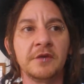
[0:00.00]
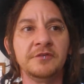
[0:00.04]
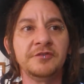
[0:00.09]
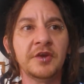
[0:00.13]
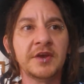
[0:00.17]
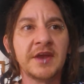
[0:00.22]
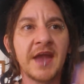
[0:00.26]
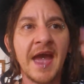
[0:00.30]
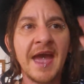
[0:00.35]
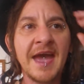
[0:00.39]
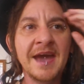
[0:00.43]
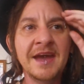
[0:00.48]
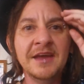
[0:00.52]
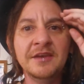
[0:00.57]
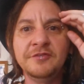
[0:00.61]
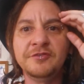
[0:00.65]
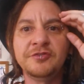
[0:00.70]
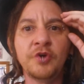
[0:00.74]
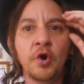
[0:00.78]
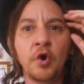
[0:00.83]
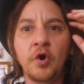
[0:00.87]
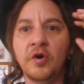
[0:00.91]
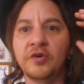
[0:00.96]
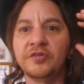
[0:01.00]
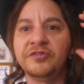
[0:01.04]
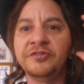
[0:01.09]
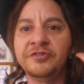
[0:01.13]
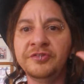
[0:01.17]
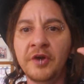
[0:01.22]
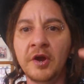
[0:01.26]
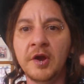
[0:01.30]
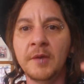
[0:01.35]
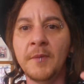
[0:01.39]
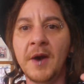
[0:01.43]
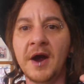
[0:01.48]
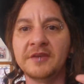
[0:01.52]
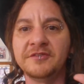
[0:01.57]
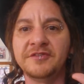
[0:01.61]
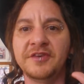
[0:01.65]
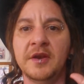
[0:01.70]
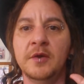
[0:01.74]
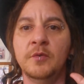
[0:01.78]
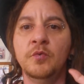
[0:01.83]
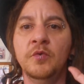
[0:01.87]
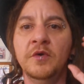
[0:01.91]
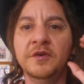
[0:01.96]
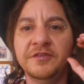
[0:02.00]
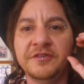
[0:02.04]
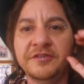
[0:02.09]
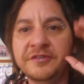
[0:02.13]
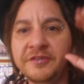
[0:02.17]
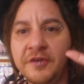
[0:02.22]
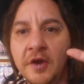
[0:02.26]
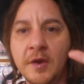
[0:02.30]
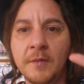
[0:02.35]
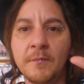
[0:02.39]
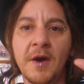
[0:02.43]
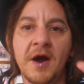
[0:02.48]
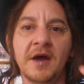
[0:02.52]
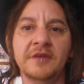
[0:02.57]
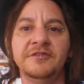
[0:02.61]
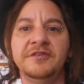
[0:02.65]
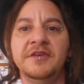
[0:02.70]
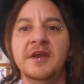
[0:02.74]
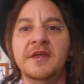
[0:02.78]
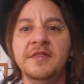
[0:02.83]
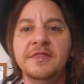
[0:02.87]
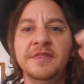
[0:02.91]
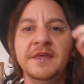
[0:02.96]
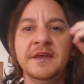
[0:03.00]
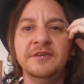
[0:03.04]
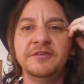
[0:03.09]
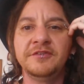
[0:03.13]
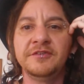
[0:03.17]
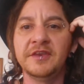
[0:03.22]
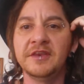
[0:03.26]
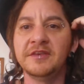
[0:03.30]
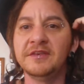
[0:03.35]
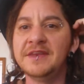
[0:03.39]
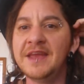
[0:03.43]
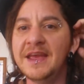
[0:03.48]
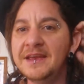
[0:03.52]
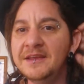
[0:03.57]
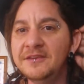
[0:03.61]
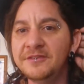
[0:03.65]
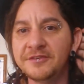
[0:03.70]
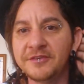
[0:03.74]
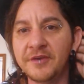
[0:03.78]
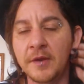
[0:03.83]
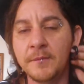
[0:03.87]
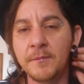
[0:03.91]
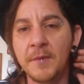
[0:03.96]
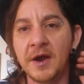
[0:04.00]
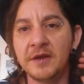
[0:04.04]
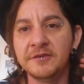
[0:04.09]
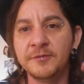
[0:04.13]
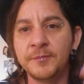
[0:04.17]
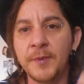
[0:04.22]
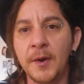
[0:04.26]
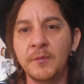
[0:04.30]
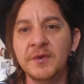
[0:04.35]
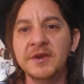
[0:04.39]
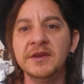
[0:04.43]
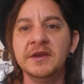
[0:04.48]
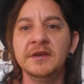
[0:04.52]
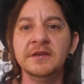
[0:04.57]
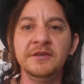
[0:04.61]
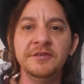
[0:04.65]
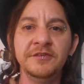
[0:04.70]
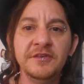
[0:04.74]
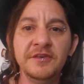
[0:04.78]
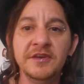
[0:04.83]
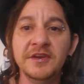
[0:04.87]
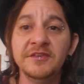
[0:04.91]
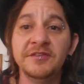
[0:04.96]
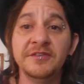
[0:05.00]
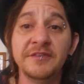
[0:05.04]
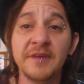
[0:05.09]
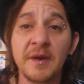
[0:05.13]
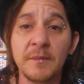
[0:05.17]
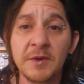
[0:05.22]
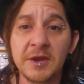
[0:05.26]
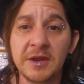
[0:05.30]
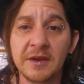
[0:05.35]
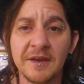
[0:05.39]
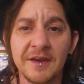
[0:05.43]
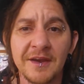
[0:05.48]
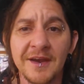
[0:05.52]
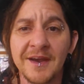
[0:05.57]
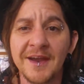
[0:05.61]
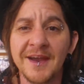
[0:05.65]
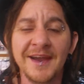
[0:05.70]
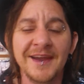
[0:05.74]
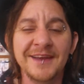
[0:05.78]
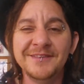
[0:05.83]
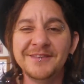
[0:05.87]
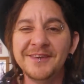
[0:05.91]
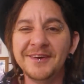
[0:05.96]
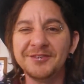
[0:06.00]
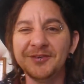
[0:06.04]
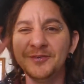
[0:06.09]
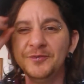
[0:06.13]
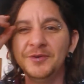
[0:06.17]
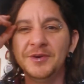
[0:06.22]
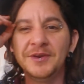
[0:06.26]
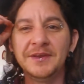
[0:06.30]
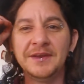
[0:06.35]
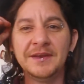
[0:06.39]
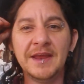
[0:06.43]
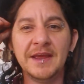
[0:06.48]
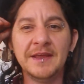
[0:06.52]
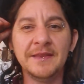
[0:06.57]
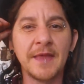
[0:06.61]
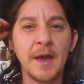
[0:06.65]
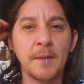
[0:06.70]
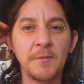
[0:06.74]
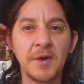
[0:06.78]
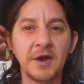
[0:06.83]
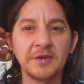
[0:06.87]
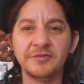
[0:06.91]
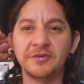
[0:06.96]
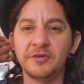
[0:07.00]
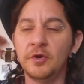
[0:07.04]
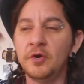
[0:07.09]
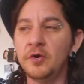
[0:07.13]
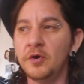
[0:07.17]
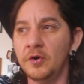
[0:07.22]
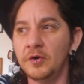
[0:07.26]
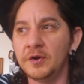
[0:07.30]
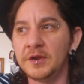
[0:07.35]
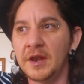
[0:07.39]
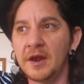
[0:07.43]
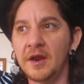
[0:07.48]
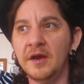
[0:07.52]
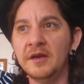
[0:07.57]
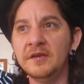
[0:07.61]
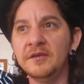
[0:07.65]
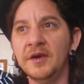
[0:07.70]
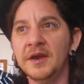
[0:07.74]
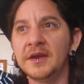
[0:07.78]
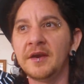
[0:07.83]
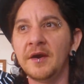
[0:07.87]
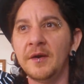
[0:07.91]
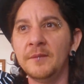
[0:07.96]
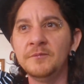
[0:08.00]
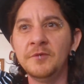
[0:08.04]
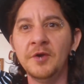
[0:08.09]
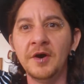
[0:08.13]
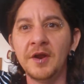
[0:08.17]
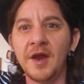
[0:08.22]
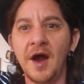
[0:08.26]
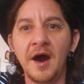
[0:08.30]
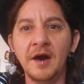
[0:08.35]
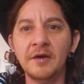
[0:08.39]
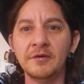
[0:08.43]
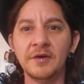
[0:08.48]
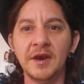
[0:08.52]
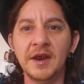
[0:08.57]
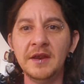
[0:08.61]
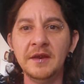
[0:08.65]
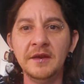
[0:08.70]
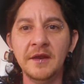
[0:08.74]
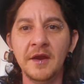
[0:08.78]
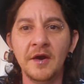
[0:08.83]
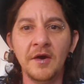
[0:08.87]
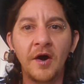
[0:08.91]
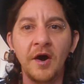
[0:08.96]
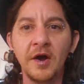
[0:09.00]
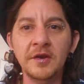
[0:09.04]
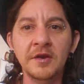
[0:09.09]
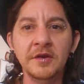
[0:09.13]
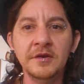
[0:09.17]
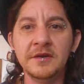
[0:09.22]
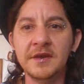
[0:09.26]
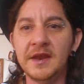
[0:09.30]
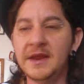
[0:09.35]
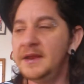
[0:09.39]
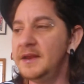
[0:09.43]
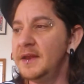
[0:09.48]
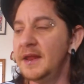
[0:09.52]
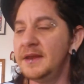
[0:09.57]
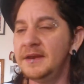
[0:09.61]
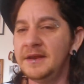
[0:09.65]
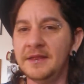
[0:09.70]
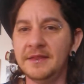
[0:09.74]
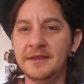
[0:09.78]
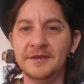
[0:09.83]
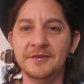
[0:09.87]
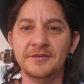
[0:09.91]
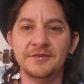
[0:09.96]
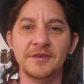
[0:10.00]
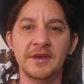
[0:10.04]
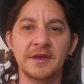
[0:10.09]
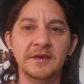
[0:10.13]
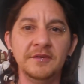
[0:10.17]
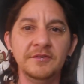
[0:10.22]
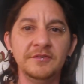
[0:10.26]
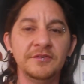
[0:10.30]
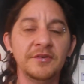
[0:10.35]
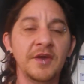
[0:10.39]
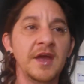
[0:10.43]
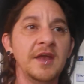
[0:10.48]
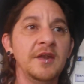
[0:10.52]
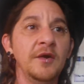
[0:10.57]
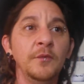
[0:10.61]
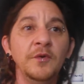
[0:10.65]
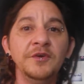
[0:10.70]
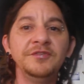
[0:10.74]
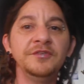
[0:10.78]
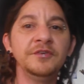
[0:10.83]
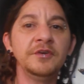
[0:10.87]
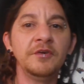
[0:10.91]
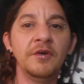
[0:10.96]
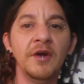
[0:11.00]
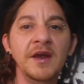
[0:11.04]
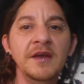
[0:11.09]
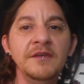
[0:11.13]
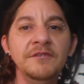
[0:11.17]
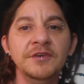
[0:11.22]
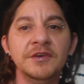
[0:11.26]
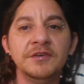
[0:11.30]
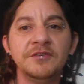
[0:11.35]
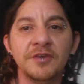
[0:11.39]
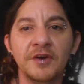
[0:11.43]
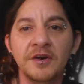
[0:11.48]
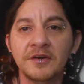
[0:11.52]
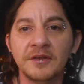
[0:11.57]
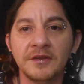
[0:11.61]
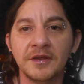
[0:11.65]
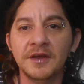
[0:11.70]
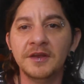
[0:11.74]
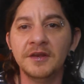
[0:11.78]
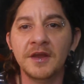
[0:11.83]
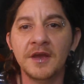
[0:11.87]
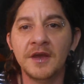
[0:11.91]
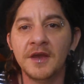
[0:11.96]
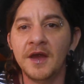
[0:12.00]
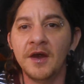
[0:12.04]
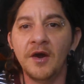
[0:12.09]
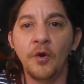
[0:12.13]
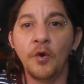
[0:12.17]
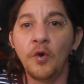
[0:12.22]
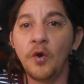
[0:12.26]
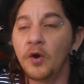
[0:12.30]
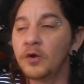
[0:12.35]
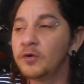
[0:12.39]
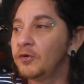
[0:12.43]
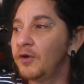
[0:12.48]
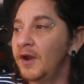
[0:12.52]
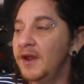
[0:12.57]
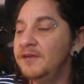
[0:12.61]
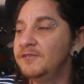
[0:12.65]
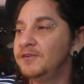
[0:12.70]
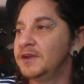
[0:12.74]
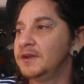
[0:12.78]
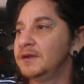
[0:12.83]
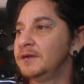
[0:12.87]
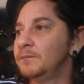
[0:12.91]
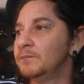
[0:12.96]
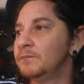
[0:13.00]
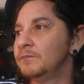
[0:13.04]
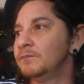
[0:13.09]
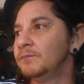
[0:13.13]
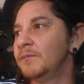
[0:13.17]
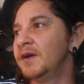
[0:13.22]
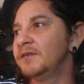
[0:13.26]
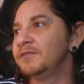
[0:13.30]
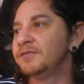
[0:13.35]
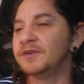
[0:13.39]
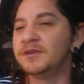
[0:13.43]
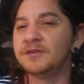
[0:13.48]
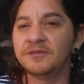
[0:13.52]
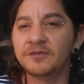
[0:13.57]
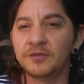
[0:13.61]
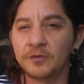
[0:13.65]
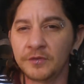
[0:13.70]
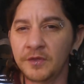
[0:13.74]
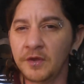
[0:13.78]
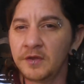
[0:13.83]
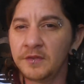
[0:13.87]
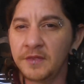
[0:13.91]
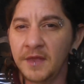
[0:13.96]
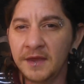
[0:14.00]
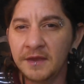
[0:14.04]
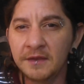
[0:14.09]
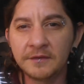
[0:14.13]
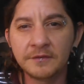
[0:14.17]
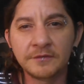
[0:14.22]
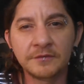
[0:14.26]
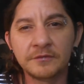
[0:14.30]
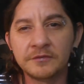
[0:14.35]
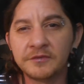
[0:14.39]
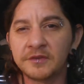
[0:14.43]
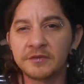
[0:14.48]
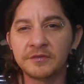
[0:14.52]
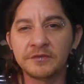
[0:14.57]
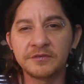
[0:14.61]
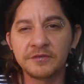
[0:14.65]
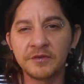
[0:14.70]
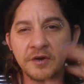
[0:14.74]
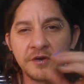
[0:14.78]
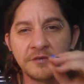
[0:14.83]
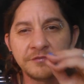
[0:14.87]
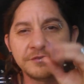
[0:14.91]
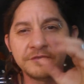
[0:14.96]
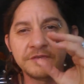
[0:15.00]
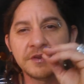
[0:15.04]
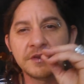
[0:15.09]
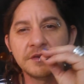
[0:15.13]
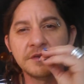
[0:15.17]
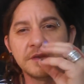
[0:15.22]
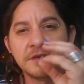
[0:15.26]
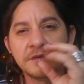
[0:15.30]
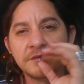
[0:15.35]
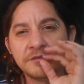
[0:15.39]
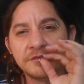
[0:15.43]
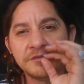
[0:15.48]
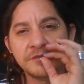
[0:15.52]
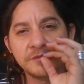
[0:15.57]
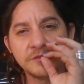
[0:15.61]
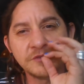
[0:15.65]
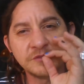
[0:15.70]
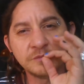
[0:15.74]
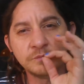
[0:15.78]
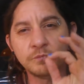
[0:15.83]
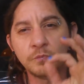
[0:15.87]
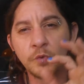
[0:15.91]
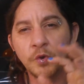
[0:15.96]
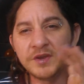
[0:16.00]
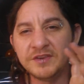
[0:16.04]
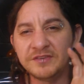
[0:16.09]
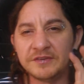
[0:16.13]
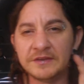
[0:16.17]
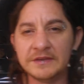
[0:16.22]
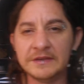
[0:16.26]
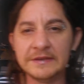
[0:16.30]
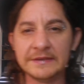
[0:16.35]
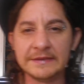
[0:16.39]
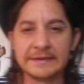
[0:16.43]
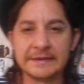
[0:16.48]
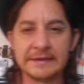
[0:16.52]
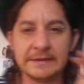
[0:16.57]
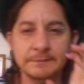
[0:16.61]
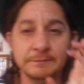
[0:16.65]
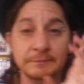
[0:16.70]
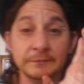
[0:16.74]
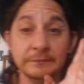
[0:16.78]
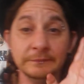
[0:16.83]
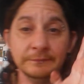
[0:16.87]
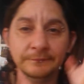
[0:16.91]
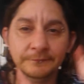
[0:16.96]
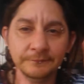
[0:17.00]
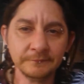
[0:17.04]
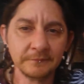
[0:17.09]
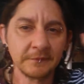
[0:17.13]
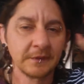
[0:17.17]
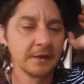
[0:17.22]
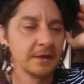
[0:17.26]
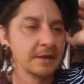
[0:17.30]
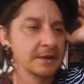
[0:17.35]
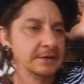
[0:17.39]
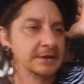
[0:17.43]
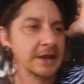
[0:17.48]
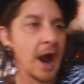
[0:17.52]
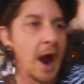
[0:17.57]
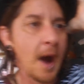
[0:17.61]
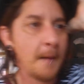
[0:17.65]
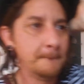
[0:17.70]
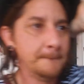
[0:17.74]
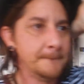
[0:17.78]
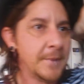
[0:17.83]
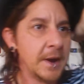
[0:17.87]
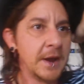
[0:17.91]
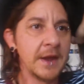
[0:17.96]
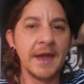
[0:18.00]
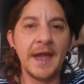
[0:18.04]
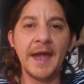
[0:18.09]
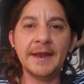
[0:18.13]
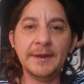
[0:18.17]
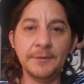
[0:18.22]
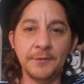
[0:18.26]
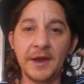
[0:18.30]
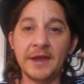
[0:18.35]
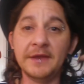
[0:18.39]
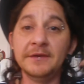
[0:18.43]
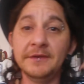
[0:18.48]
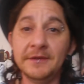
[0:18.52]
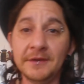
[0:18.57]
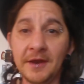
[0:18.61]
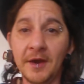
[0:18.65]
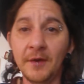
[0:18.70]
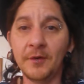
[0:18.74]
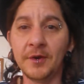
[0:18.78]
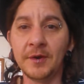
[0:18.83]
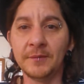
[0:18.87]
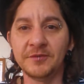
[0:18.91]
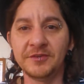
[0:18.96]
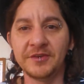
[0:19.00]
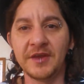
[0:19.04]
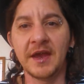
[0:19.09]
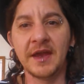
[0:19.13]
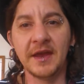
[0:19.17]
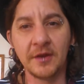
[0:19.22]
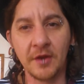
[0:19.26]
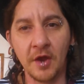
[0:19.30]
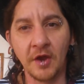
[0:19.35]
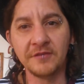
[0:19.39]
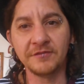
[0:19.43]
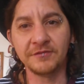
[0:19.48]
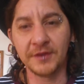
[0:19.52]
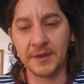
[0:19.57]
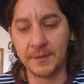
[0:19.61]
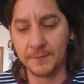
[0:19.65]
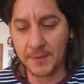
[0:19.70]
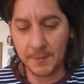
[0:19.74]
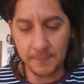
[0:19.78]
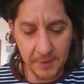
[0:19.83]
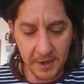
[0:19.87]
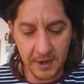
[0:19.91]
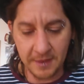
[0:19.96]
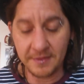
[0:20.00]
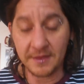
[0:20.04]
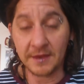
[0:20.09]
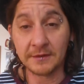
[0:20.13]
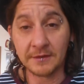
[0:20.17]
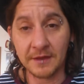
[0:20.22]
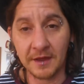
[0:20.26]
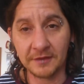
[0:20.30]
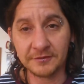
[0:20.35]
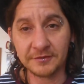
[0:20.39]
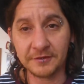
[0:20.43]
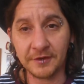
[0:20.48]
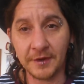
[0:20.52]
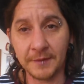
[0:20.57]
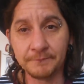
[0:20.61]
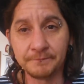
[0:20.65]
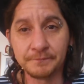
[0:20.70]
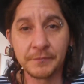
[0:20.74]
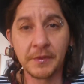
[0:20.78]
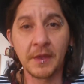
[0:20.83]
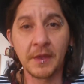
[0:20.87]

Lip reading: So your head talks so much and it wants so much and it thinks it needs so much, but when you listen to your stomach, it doesn't really need that much at all, you know? Like, I'm not hungry, I don't need any of these things, and I wasn't craving chocolate or craving muffins, although they soft in the moistness and yum. Anyway, you know what I'm saying, hopefully a bit better than last time.